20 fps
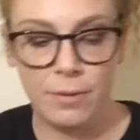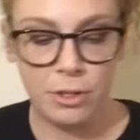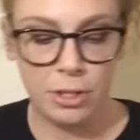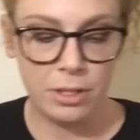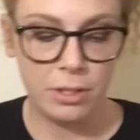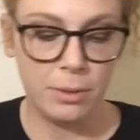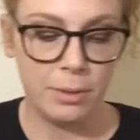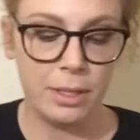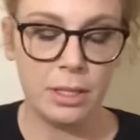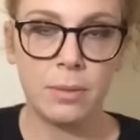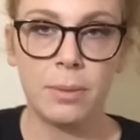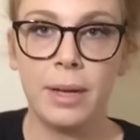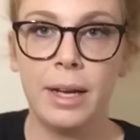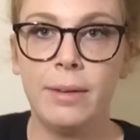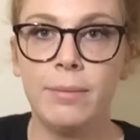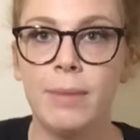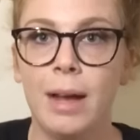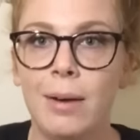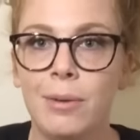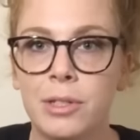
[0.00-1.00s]
if you just do it this way.
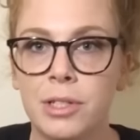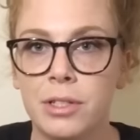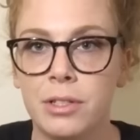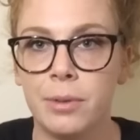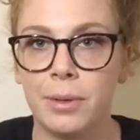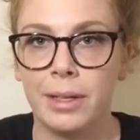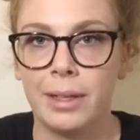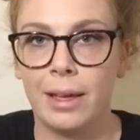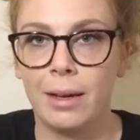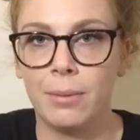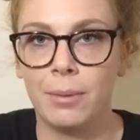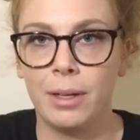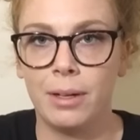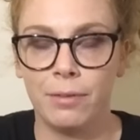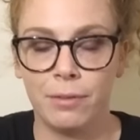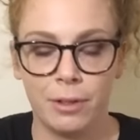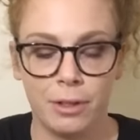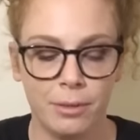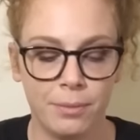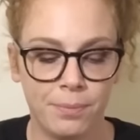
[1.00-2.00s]
I was just doing it that way
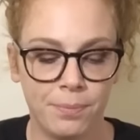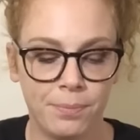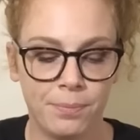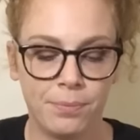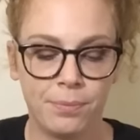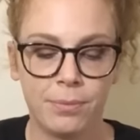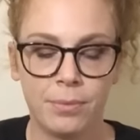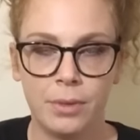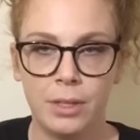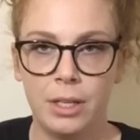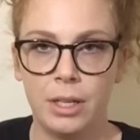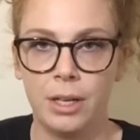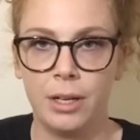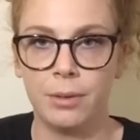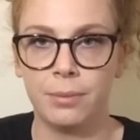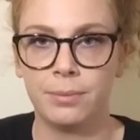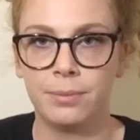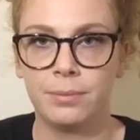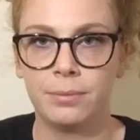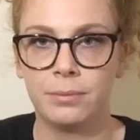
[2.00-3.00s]
for, you
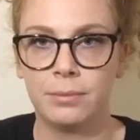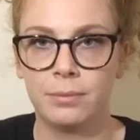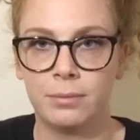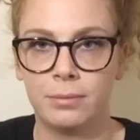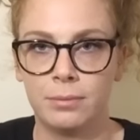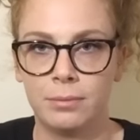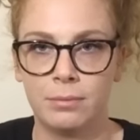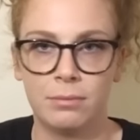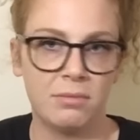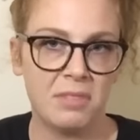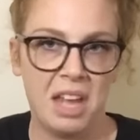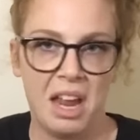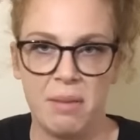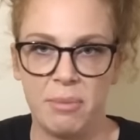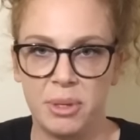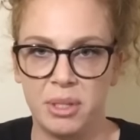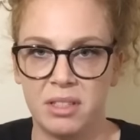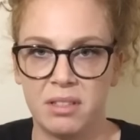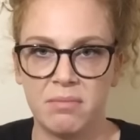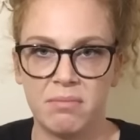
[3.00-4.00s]
know,
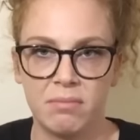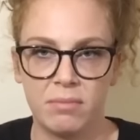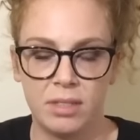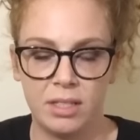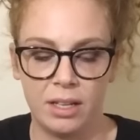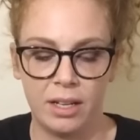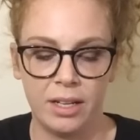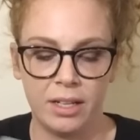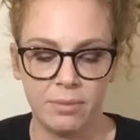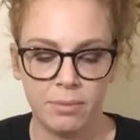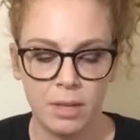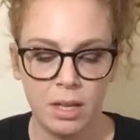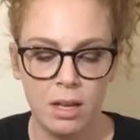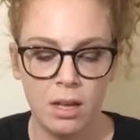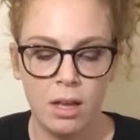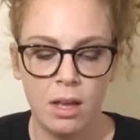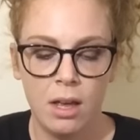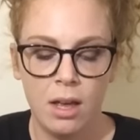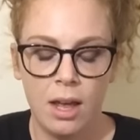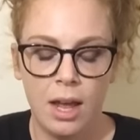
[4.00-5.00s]
camera's sake.
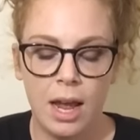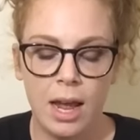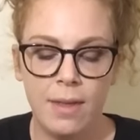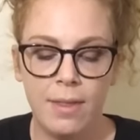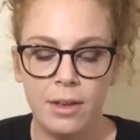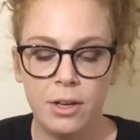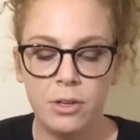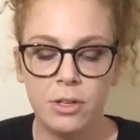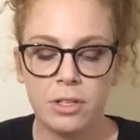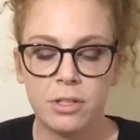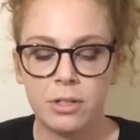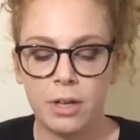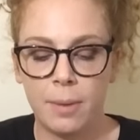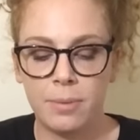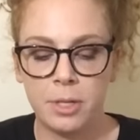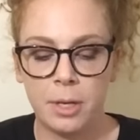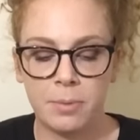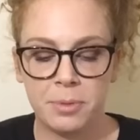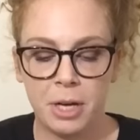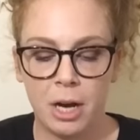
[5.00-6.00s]
And then you just scrub,
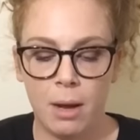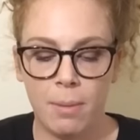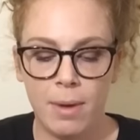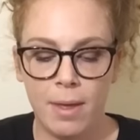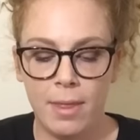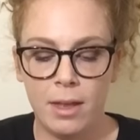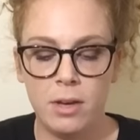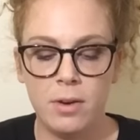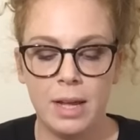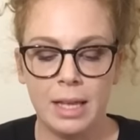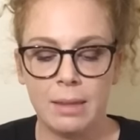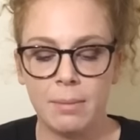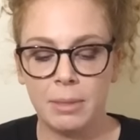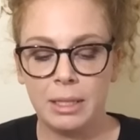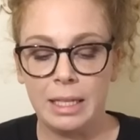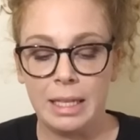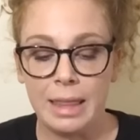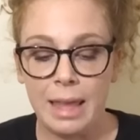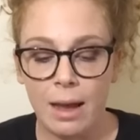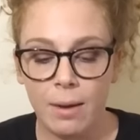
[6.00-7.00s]
and then you get them
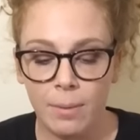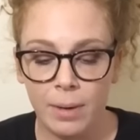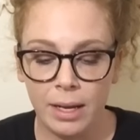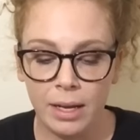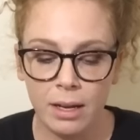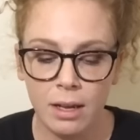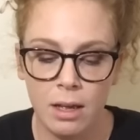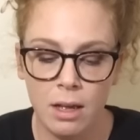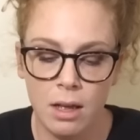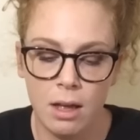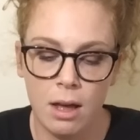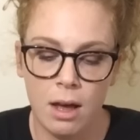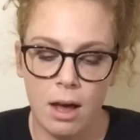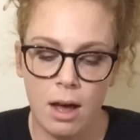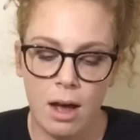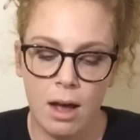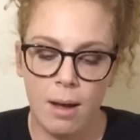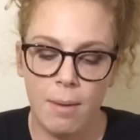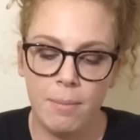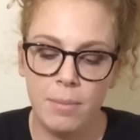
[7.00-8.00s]
clean that way.
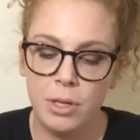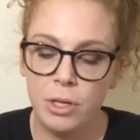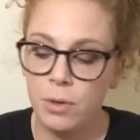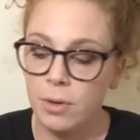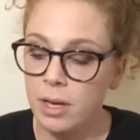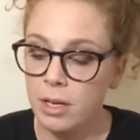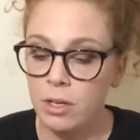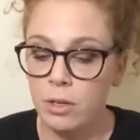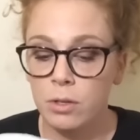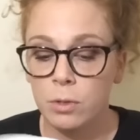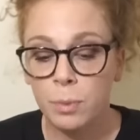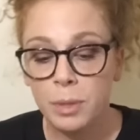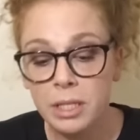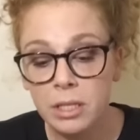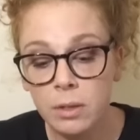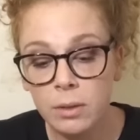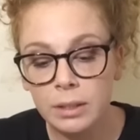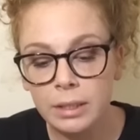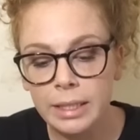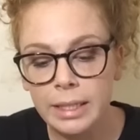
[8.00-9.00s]
You can use
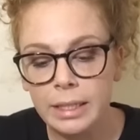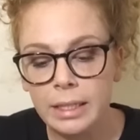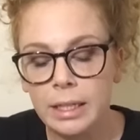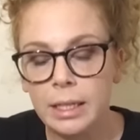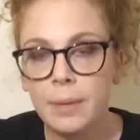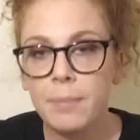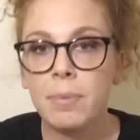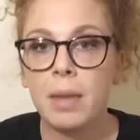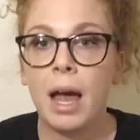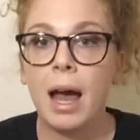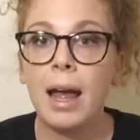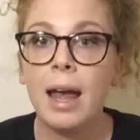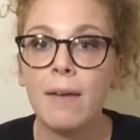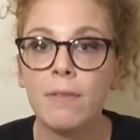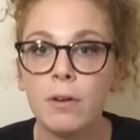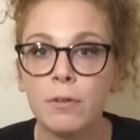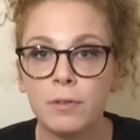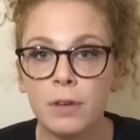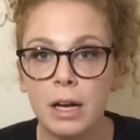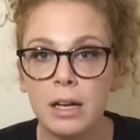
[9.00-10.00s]
window cleaner. I have
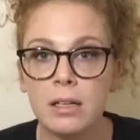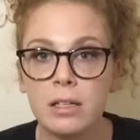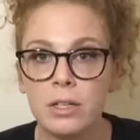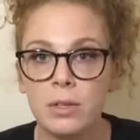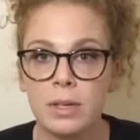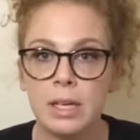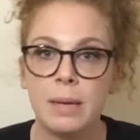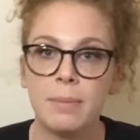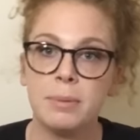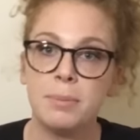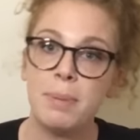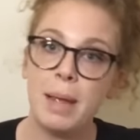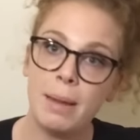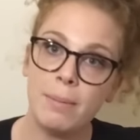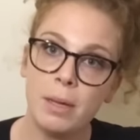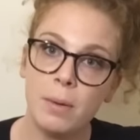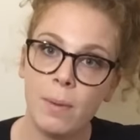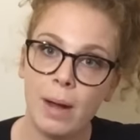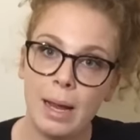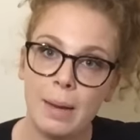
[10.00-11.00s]
a friend who keeps
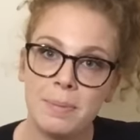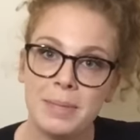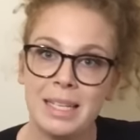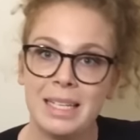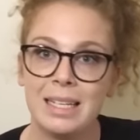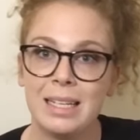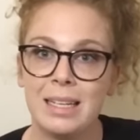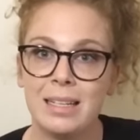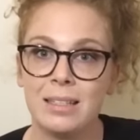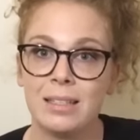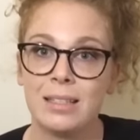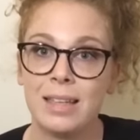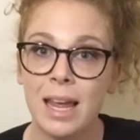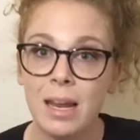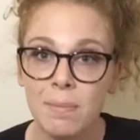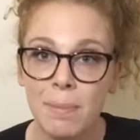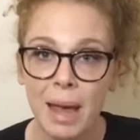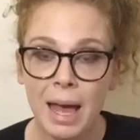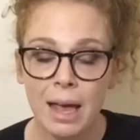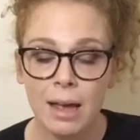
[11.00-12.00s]
baby wipes in his
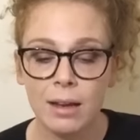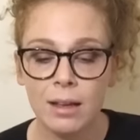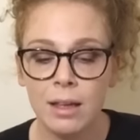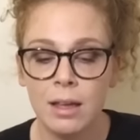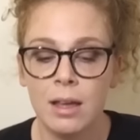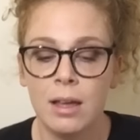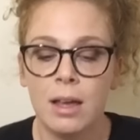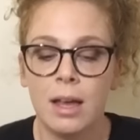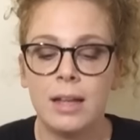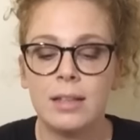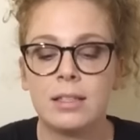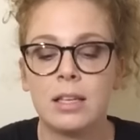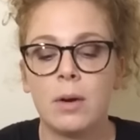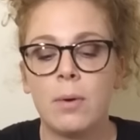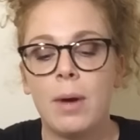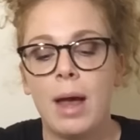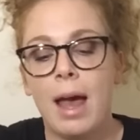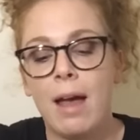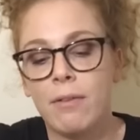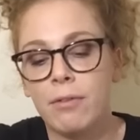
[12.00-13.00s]
skate bag, and
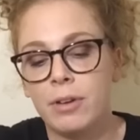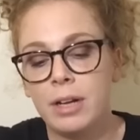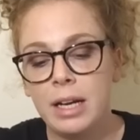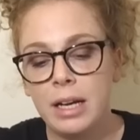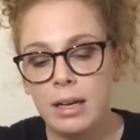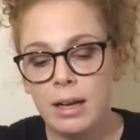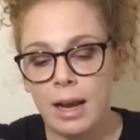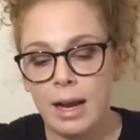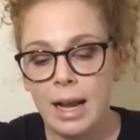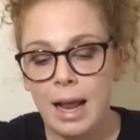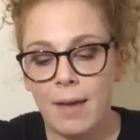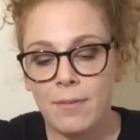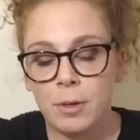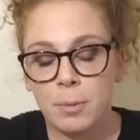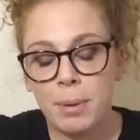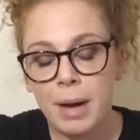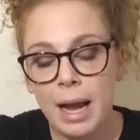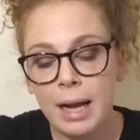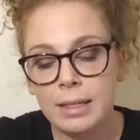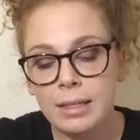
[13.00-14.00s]
so every night after
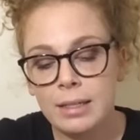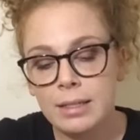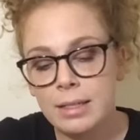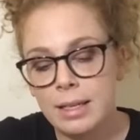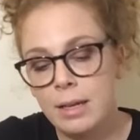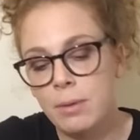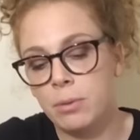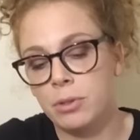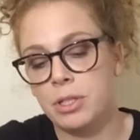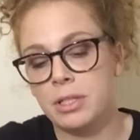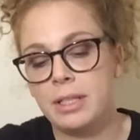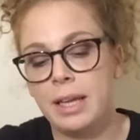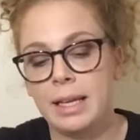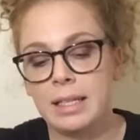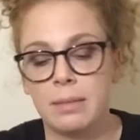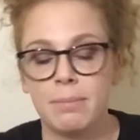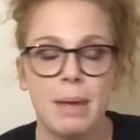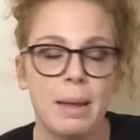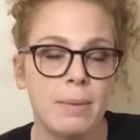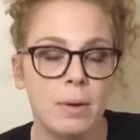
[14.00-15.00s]
practice, he will just take
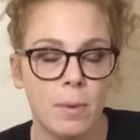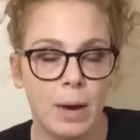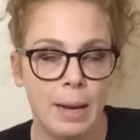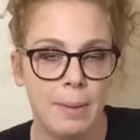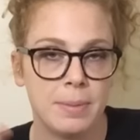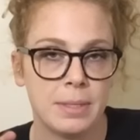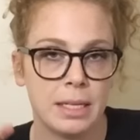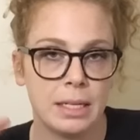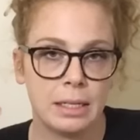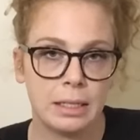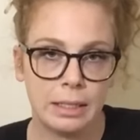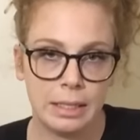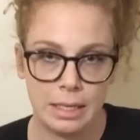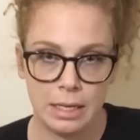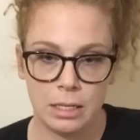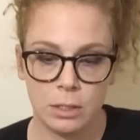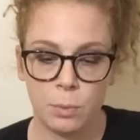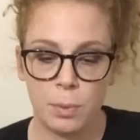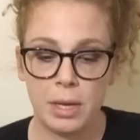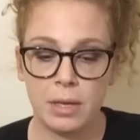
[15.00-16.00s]
some baby wipes and clean
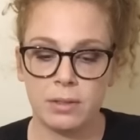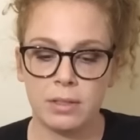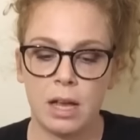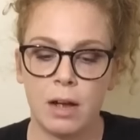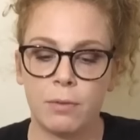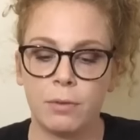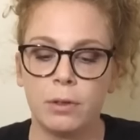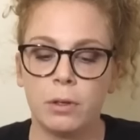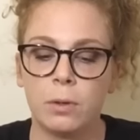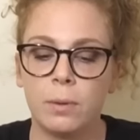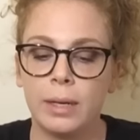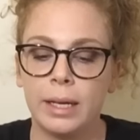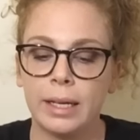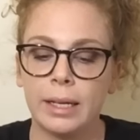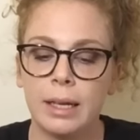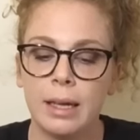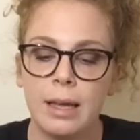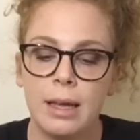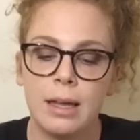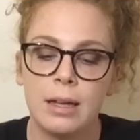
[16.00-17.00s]
his wheels off real quick.
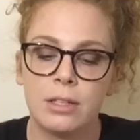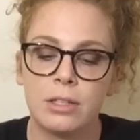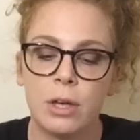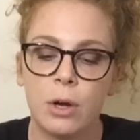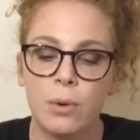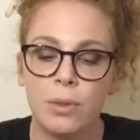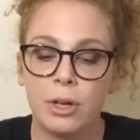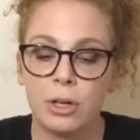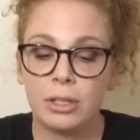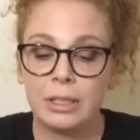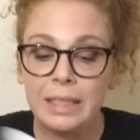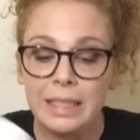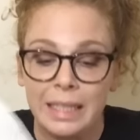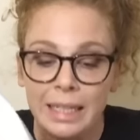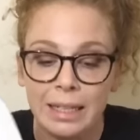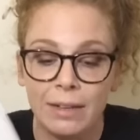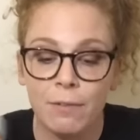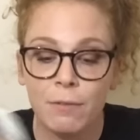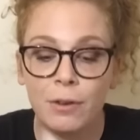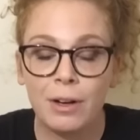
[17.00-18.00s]
So they're
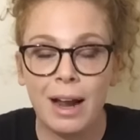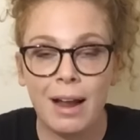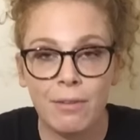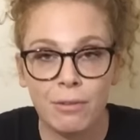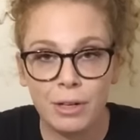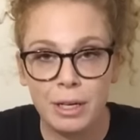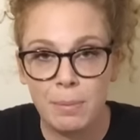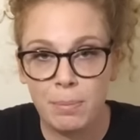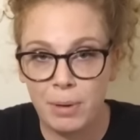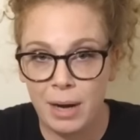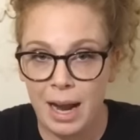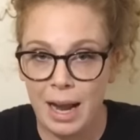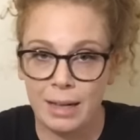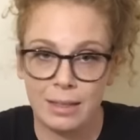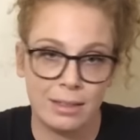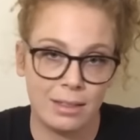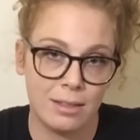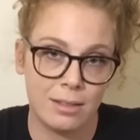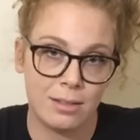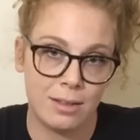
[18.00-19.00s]
clean for every
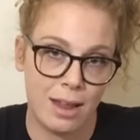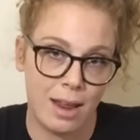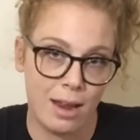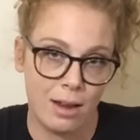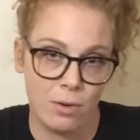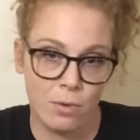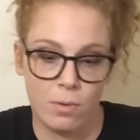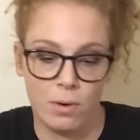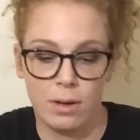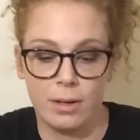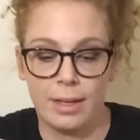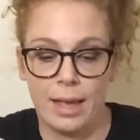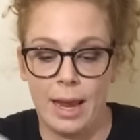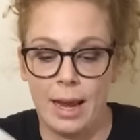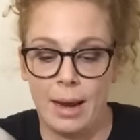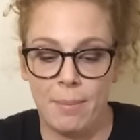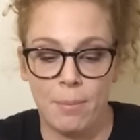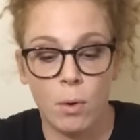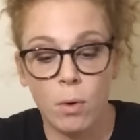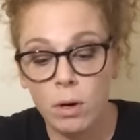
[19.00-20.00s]
practice and or
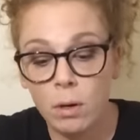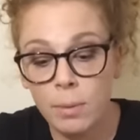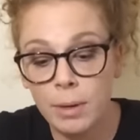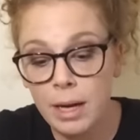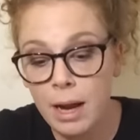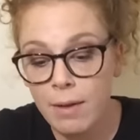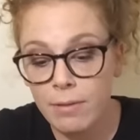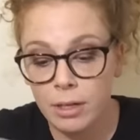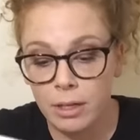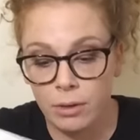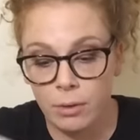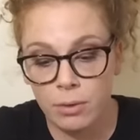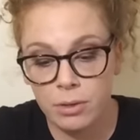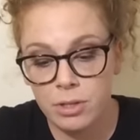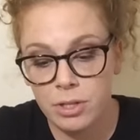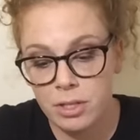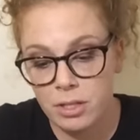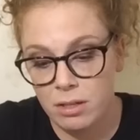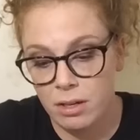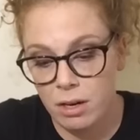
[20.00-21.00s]
game or whatever, or
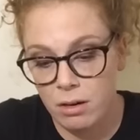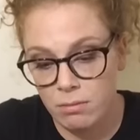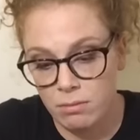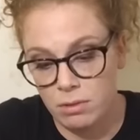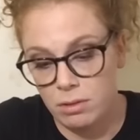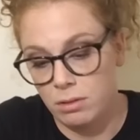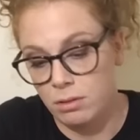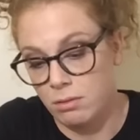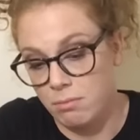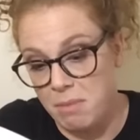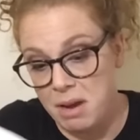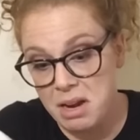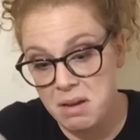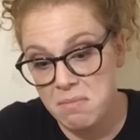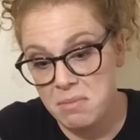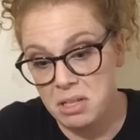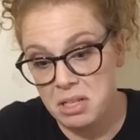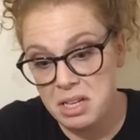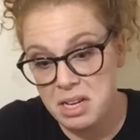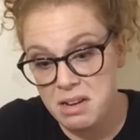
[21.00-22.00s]
just, you know, make them
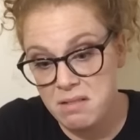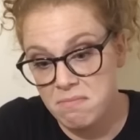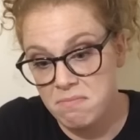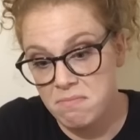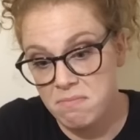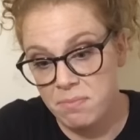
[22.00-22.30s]
clean.